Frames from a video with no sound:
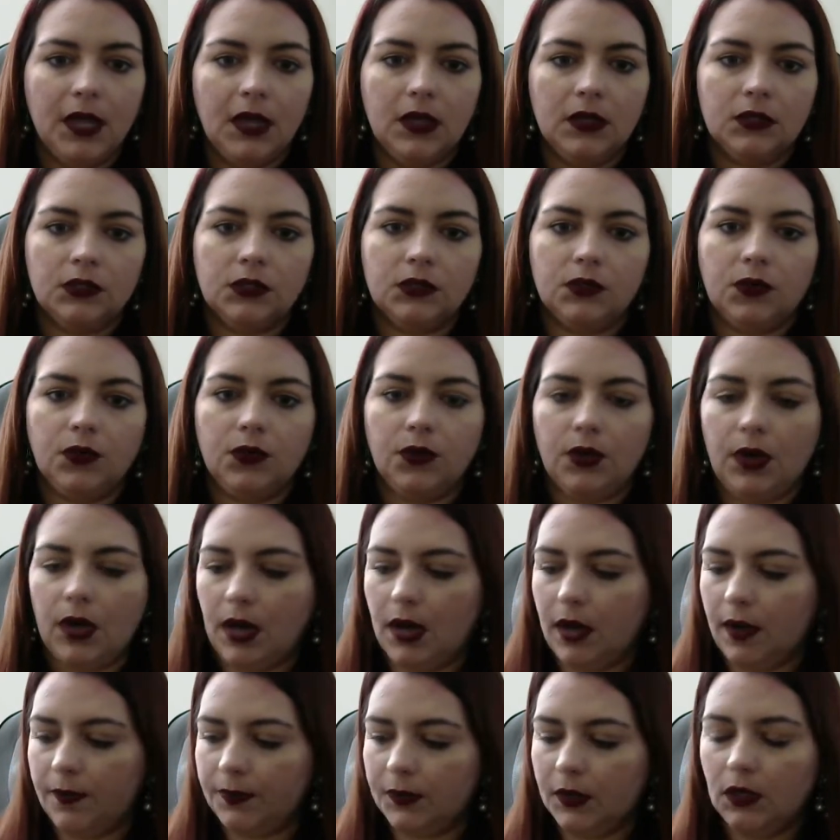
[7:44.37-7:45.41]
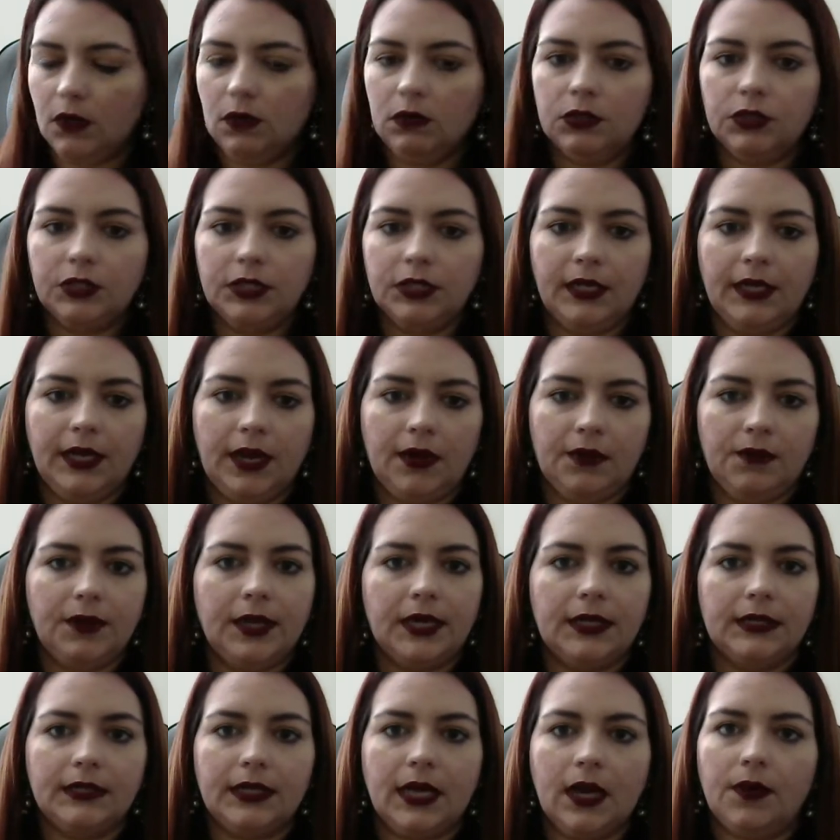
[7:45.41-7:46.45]
So usually I
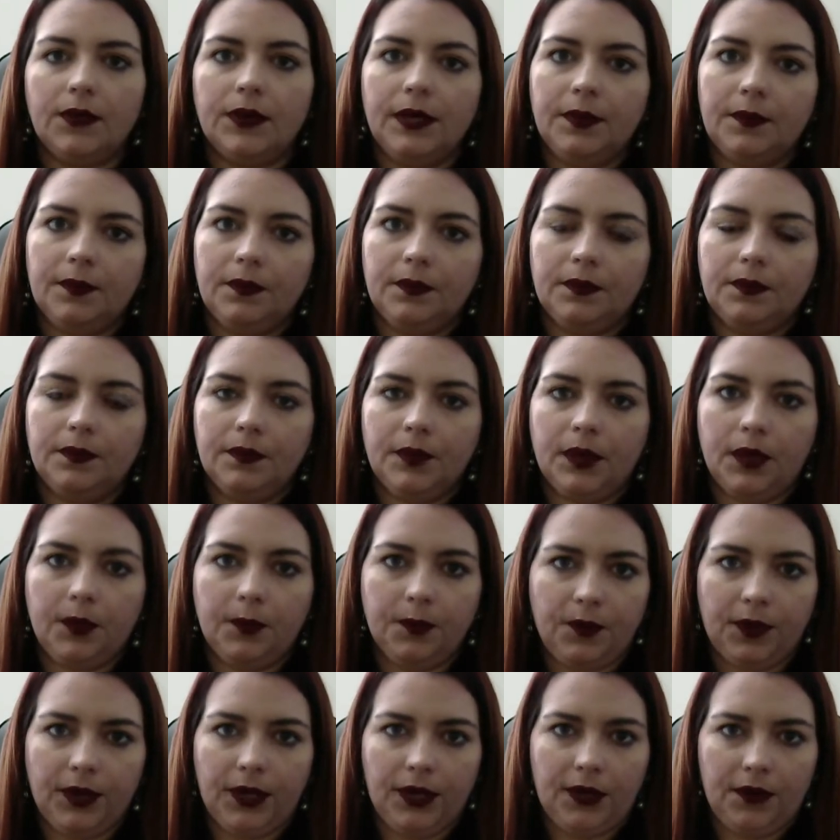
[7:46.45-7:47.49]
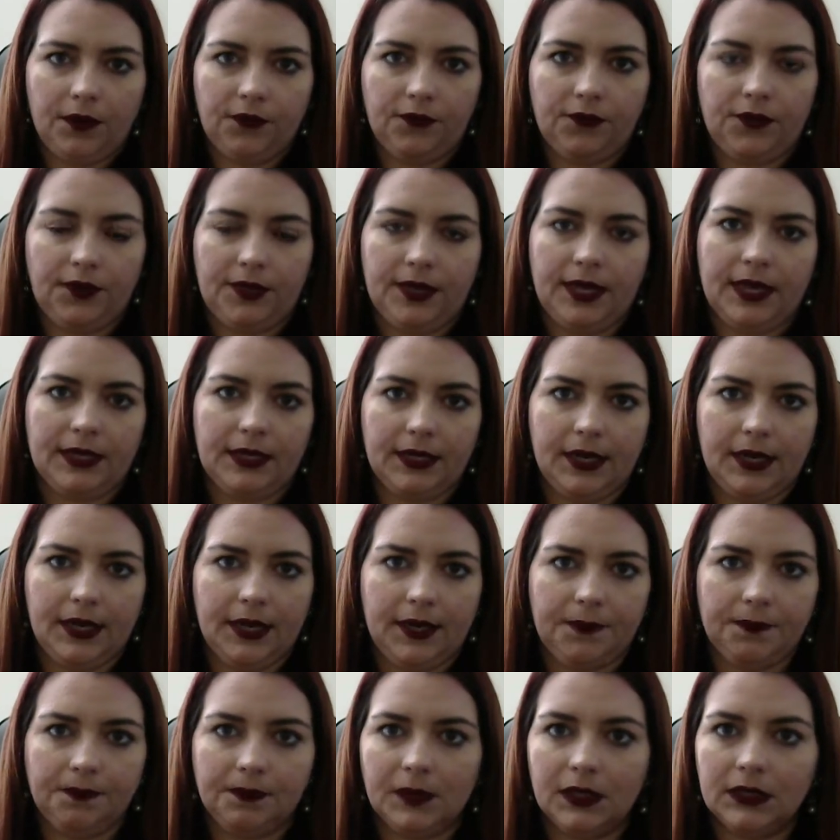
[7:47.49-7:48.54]
write down a prayer for that
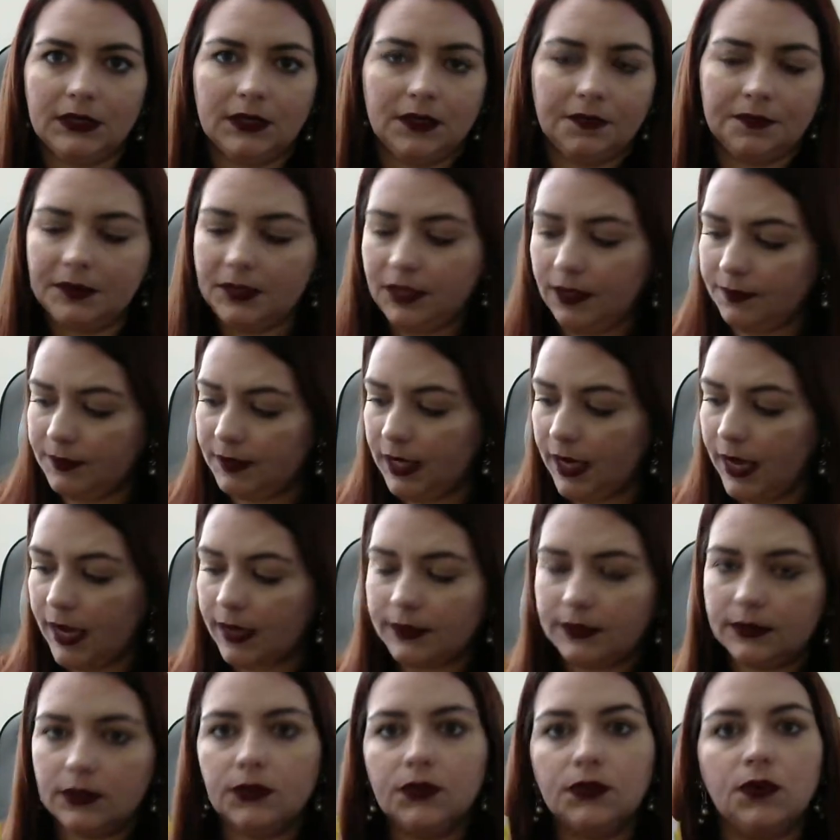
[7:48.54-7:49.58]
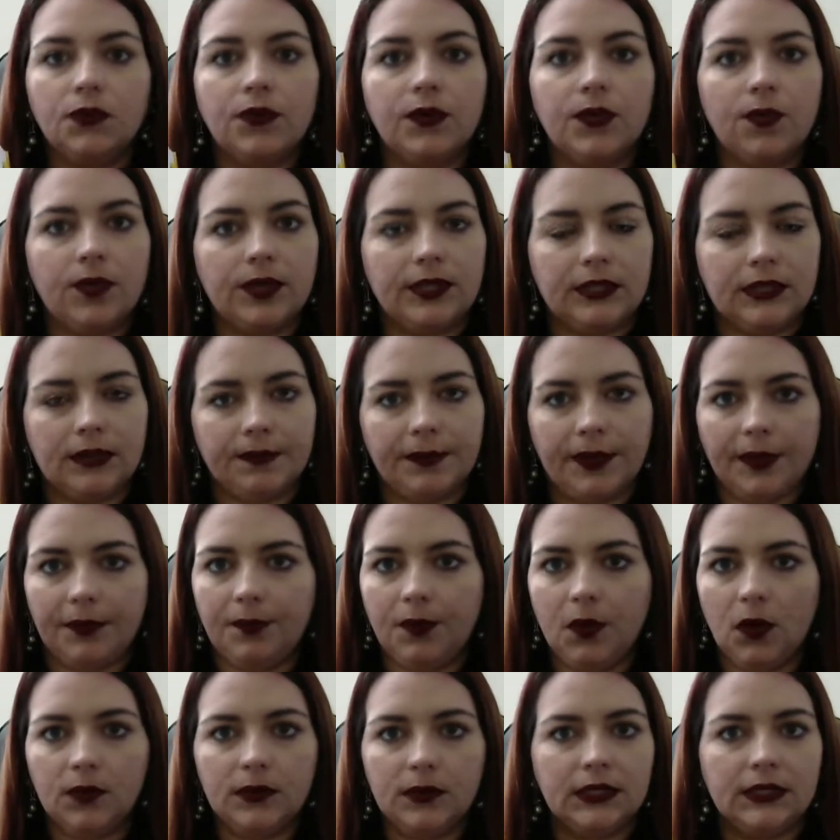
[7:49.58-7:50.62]
day. Sometimes it has to do with what's in my
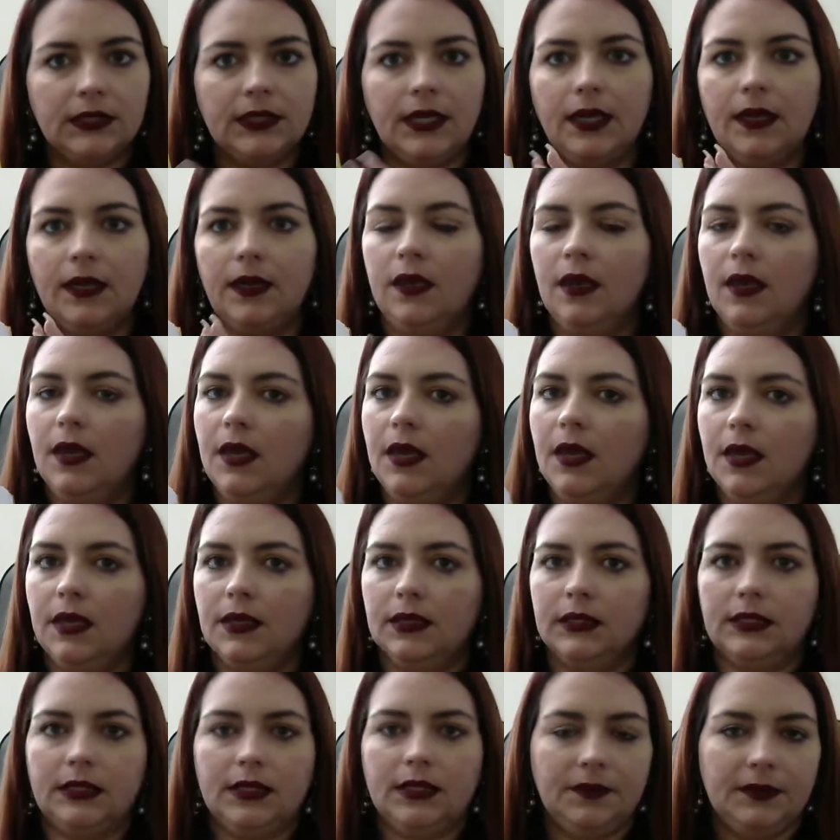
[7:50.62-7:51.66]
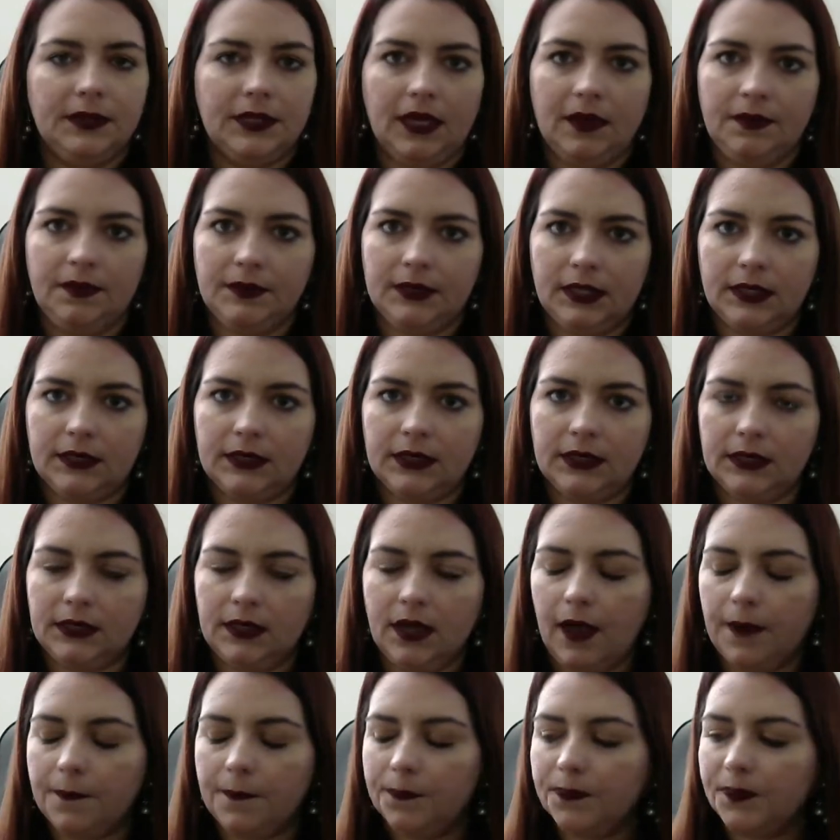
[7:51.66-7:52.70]
post-it, sometimes it's
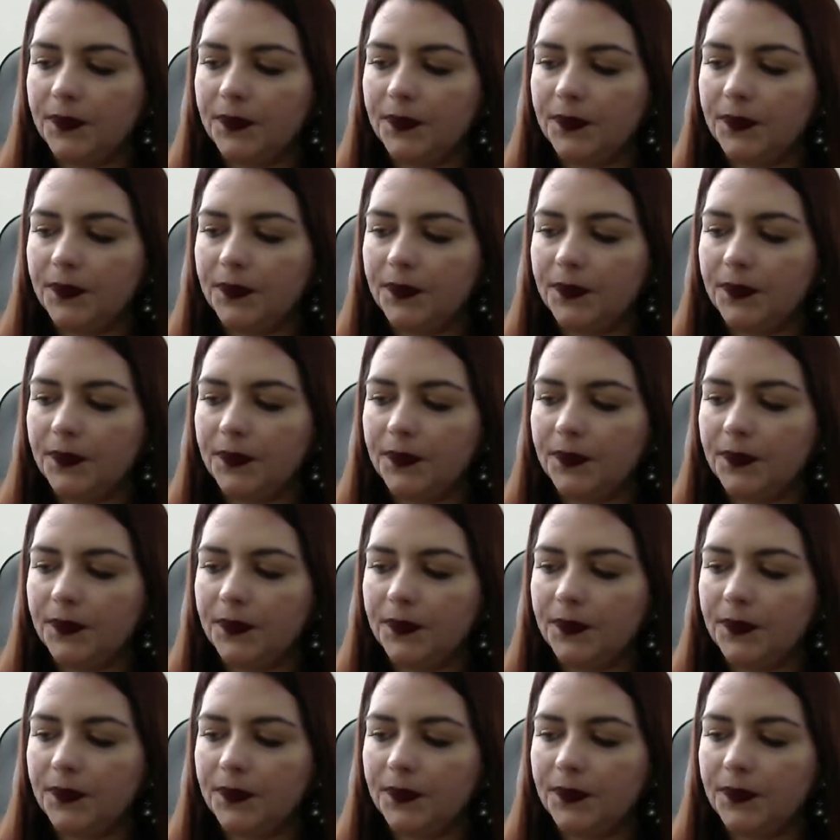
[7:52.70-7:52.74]
not.